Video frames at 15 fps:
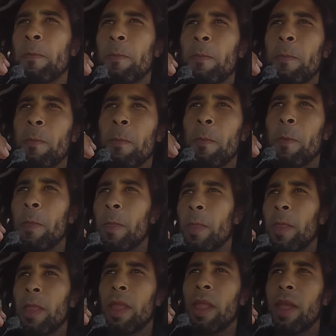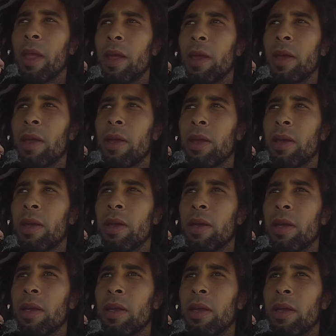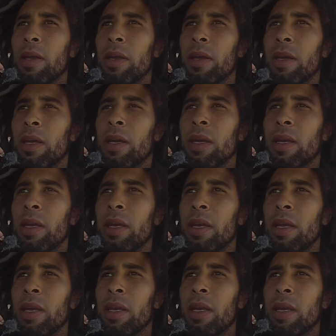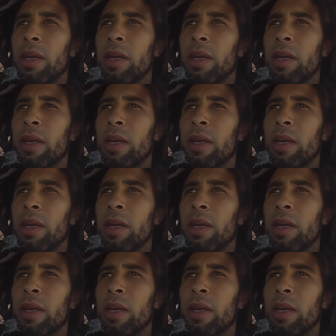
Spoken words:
No one is speaking in this clip.